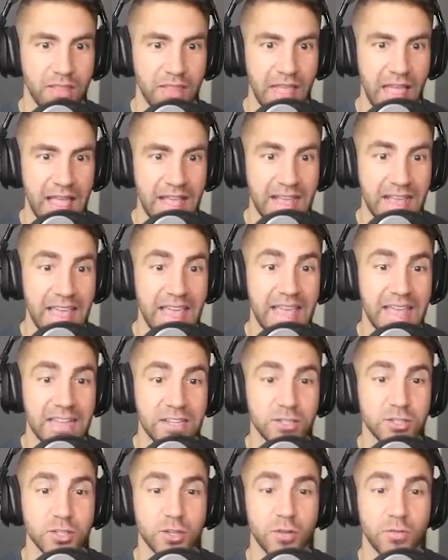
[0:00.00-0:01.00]
like
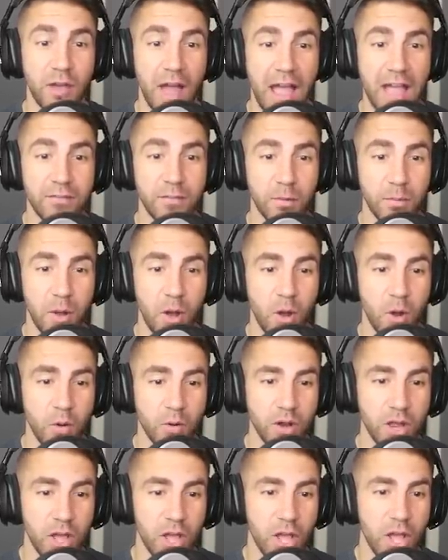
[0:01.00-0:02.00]
in survival
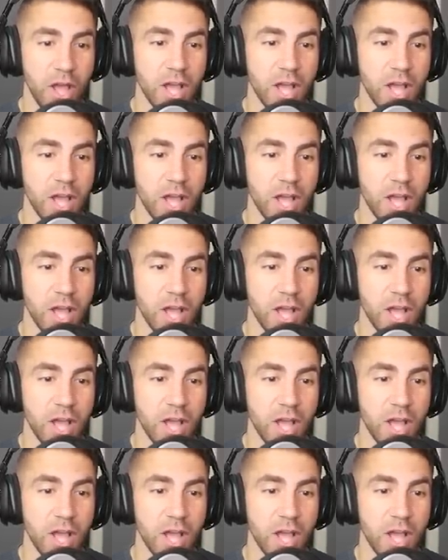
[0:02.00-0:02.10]
mode.